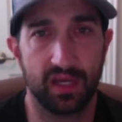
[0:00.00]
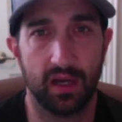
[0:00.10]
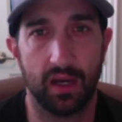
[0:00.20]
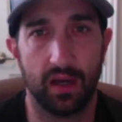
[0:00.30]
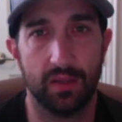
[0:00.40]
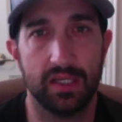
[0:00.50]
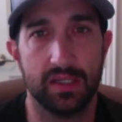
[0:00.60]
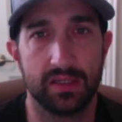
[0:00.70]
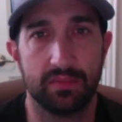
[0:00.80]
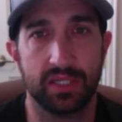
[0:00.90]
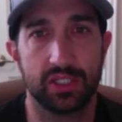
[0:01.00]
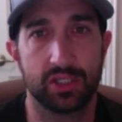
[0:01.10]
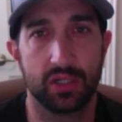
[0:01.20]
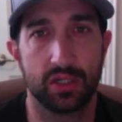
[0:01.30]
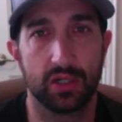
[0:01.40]
It is a
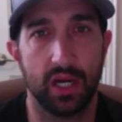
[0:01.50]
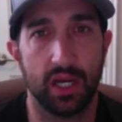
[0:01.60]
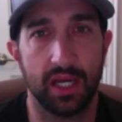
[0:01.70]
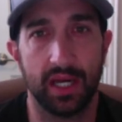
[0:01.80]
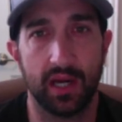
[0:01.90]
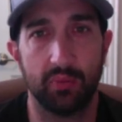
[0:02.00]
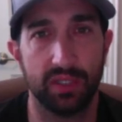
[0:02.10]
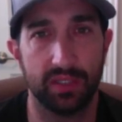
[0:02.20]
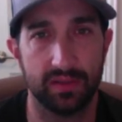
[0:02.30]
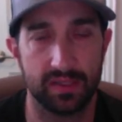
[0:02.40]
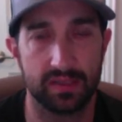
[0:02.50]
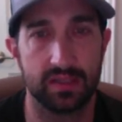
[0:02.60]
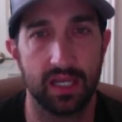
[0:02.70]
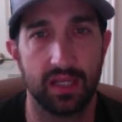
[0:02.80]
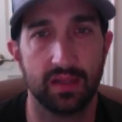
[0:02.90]
mixture, and I'll put
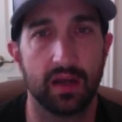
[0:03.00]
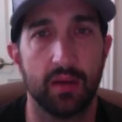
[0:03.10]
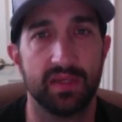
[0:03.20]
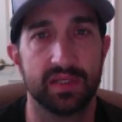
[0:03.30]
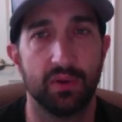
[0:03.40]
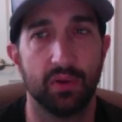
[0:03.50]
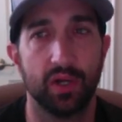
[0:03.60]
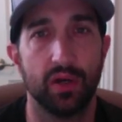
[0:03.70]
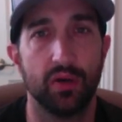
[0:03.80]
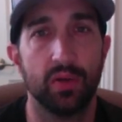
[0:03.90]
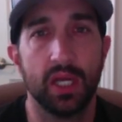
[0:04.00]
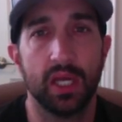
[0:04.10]
this in the comments below